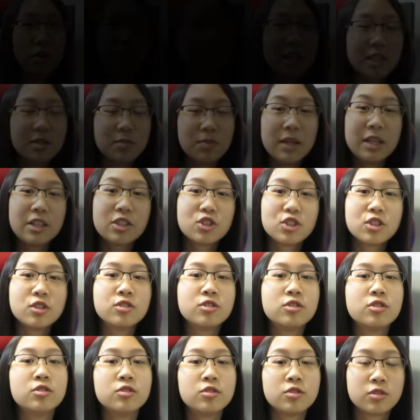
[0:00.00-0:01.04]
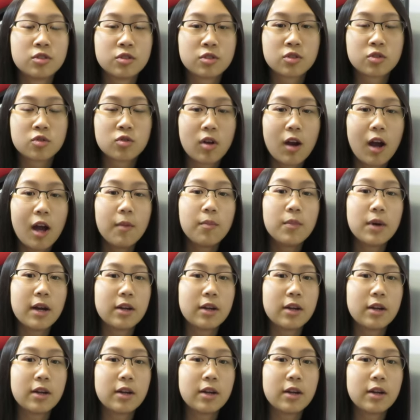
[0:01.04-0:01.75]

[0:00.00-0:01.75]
Please make sure you subscribe